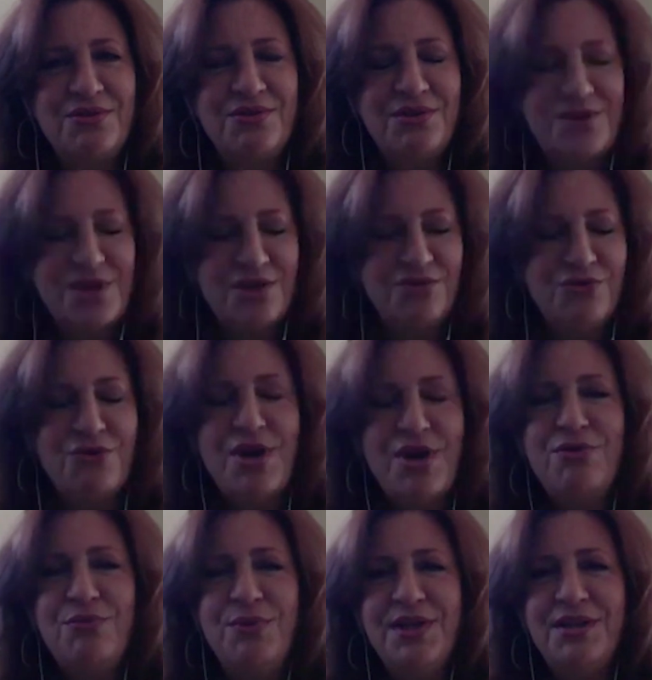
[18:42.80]
don't grow
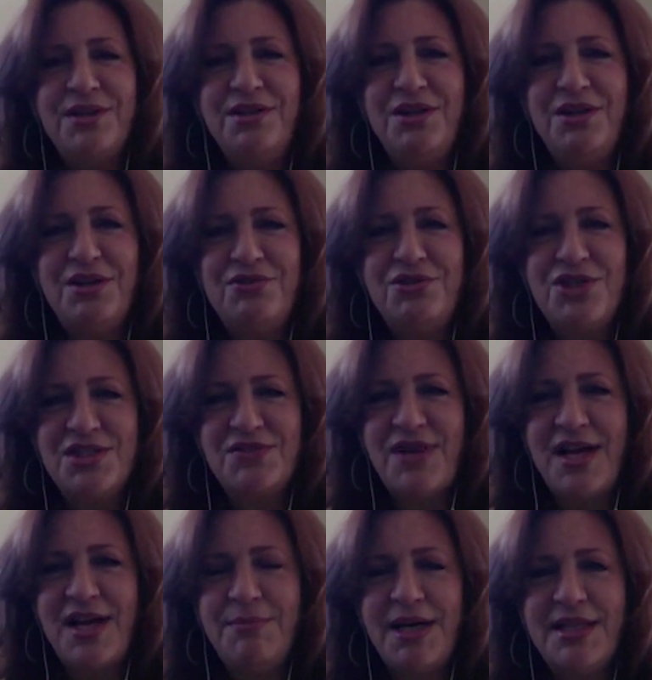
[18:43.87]
with, you know, just
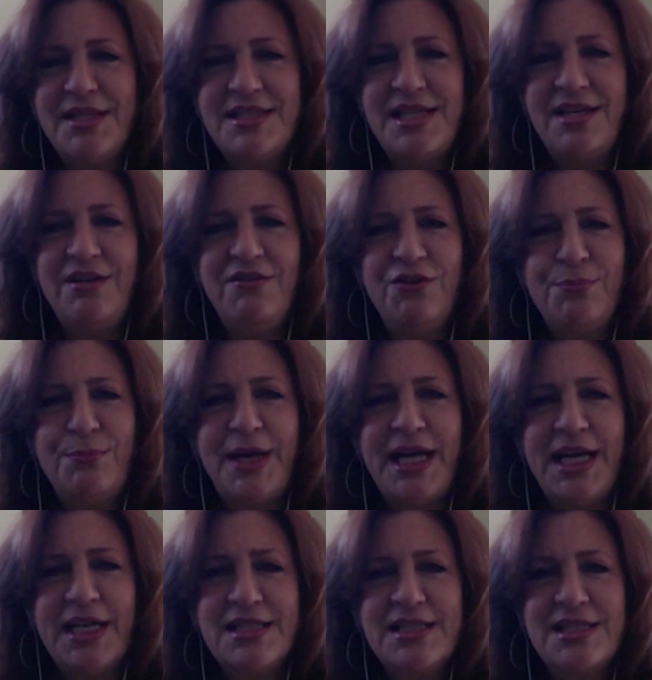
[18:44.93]
flying by the seat of your
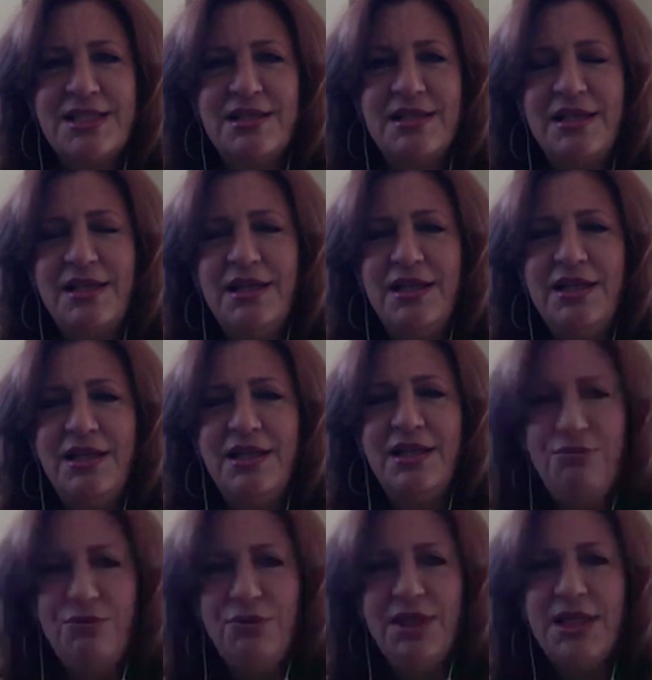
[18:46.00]
pants. You
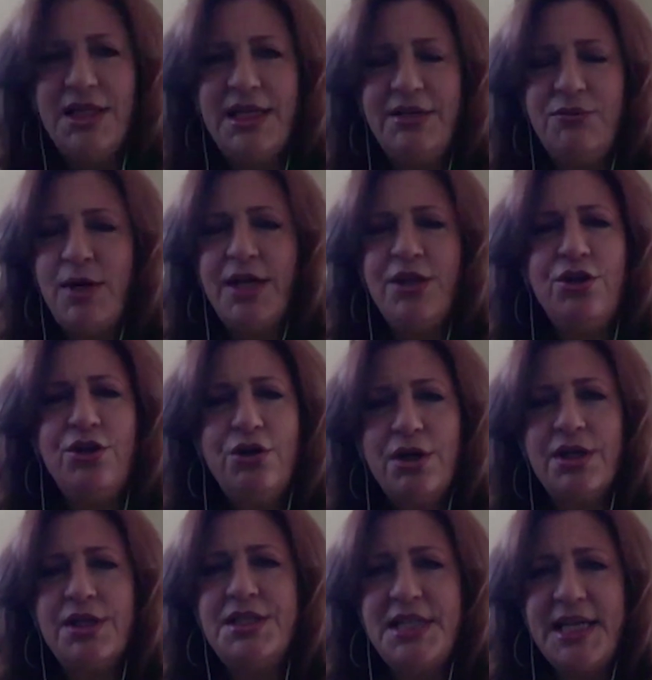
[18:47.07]
really, whether you're on
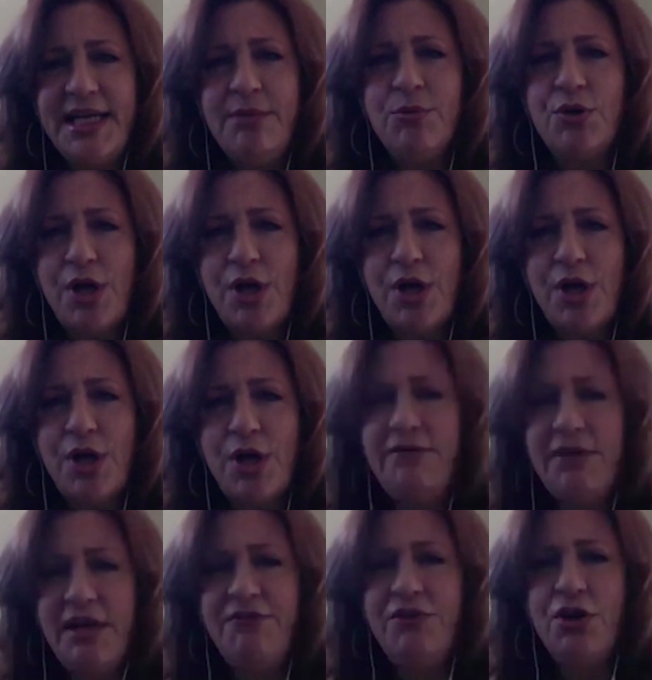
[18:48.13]
a team or not,
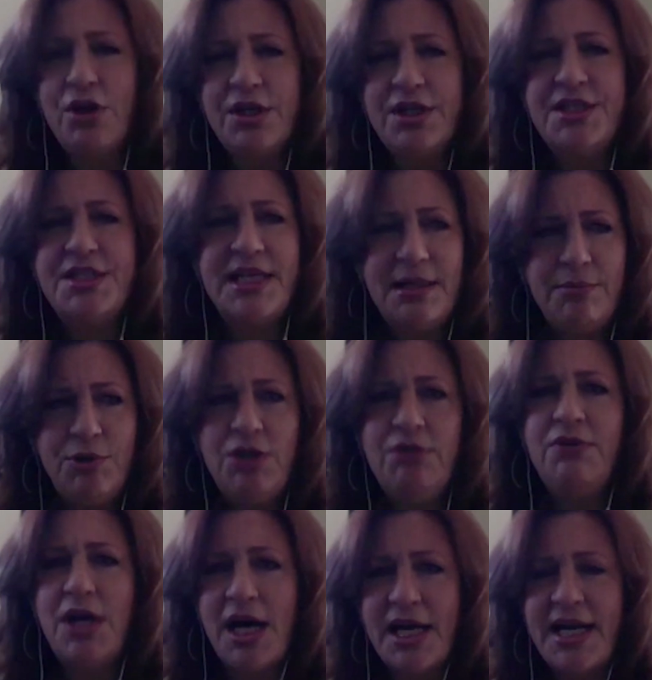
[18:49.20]
even if you're on a team, you've
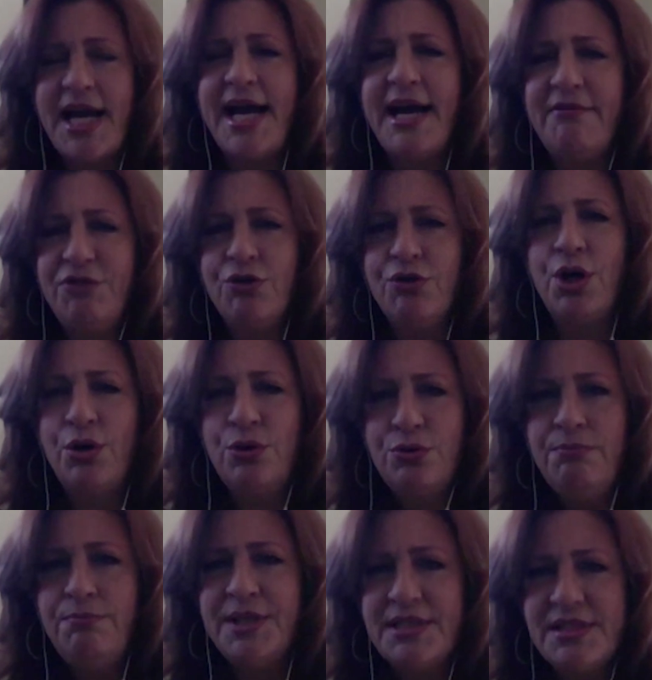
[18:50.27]
got to have your
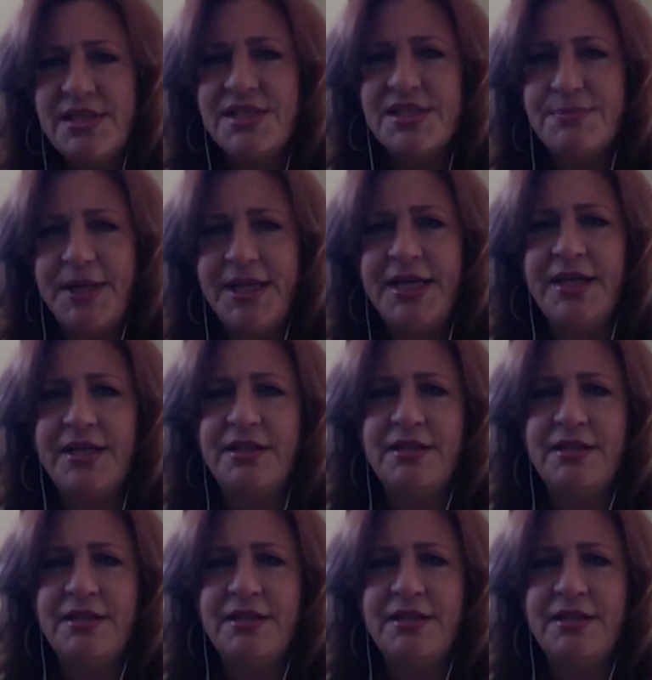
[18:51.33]
own business plan.